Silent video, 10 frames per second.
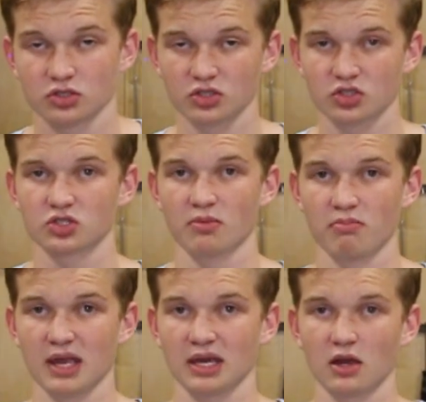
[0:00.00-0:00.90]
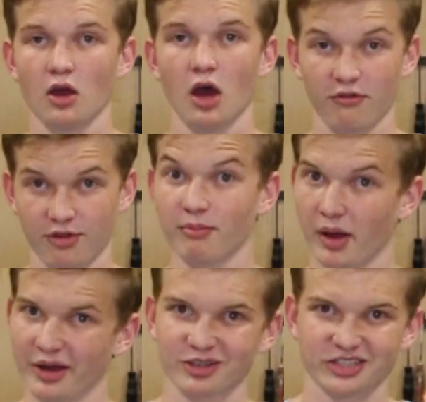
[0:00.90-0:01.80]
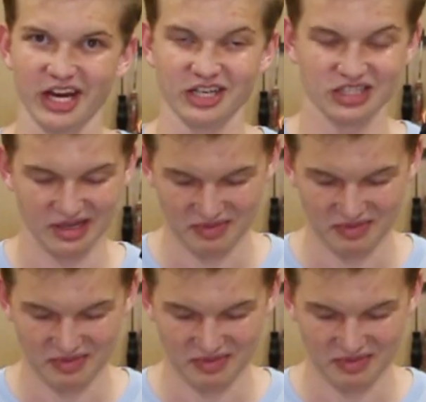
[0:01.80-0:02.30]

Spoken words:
This is the main of the minor changes I